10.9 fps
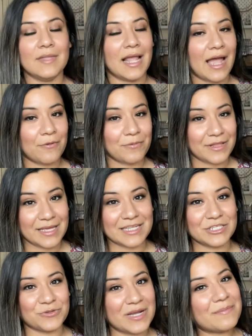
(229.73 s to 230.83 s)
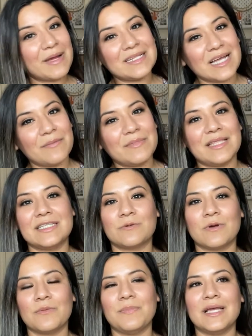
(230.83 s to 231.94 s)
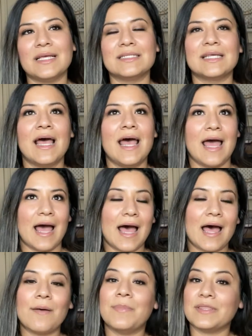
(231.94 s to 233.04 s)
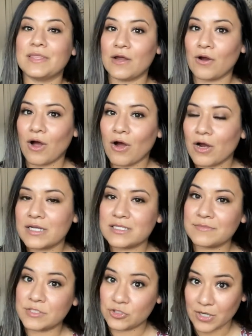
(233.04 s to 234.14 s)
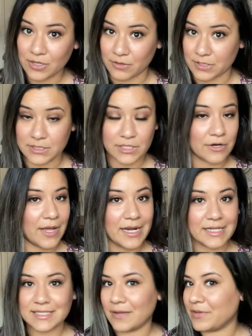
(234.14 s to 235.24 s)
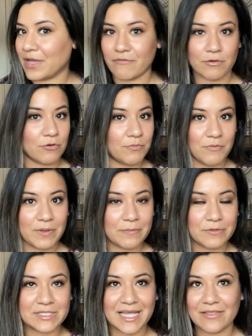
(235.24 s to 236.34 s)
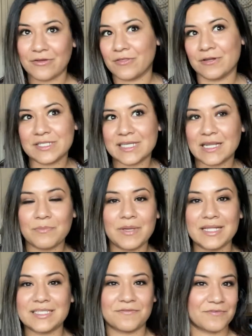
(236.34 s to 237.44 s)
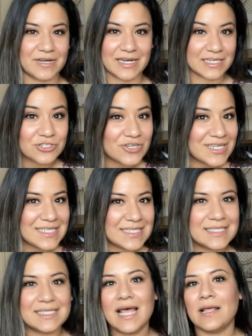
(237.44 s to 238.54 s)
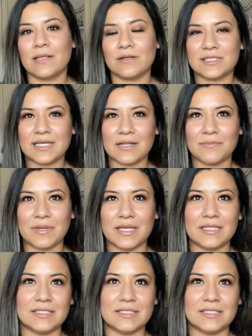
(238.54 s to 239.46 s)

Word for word: I really enjoyed my time in these quilt bees, uh, but there are some struggles. You know, anytime you have a group of people together, there's gonna be different interests, there's gonna be